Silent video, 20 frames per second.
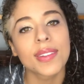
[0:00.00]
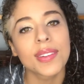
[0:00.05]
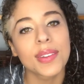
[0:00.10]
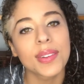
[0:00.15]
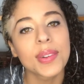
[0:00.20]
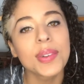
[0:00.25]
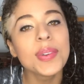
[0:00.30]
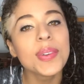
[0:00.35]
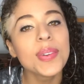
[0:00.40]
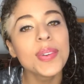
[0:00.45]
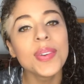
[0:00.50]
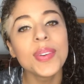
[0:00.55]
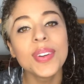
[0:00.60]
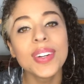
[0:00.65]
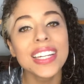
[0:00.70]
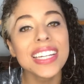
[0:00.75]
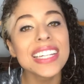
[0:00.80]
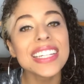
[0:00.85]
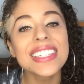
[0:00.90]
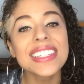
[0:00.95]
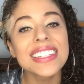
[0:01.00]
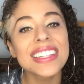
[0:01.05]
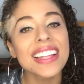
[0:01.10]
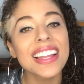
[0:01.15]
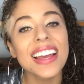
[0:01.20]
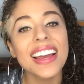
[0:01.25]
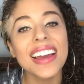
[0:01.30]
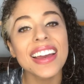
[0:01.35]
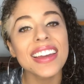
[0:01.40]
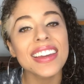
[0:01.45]
Who is
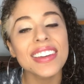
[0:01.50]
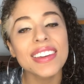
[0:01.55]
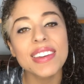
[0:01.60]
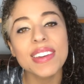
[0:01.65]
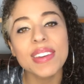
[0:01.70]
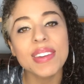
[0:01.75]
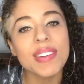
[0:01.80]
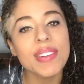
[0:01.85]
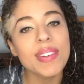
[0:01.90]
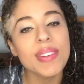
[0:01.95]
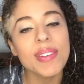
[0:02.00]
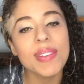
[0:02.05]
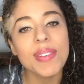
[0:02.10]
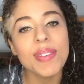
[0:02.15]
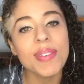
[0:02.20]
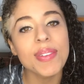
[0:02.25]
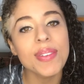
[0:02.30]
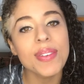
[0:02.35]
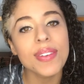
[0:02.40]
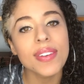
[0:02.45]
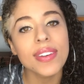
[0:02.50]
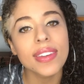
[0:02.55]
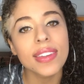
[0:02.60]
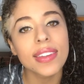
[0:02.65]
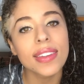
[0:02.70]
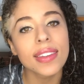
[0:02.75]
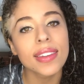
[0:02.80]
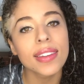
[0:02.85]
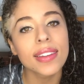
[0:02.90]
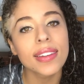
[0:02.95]
like you
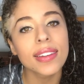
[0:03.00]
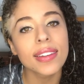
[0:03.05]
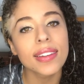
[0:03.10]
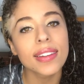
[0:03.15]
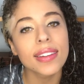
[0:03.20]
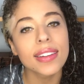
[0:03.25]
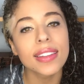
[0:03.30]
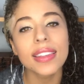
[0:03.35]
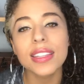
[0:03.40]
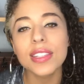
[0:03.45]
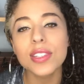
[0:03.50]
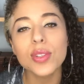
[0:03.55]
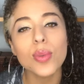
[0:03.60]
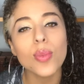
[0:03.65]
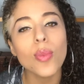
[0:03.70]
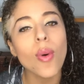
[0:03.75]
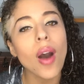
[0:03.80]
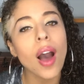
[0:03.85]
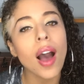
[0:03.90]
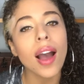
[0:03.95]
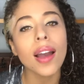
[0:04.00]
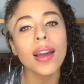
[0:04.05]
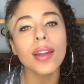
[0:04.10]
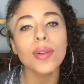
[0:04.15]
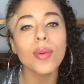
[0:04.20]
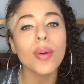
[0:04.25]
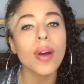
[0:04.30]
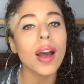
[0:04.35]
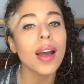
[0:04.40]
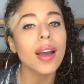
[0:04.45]
in this wide,
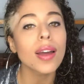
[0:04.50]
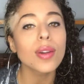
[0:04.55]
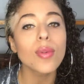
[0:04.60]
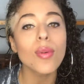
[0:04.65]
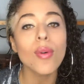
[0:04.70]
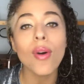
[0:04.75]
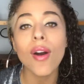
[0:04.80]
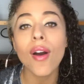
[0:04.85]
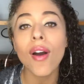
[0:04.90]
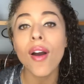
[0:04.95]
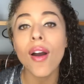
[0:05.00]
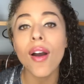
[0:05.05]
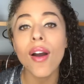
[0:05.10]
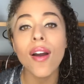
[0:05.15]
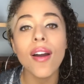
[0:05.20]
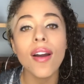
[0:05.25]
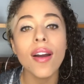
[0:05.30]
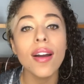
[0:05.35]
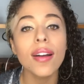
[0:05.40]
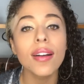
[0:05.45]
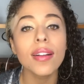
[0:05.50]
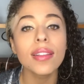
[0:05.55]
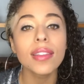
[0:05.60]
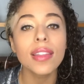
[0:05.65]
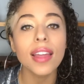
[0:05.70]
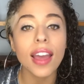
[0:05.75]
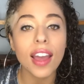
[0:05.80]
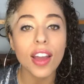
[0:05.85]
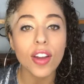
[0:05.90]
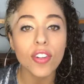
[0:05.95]
wide world?
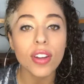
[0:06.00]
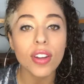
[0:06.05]
There